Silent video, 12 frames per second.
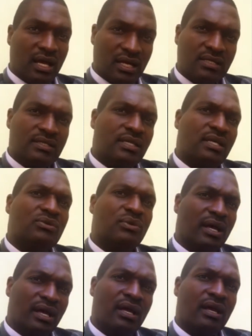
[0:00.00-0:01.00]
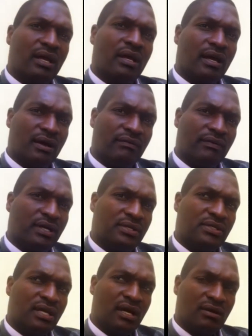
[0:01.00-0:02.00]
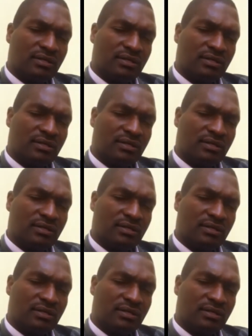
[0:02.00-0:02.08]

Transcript: and start working afresh,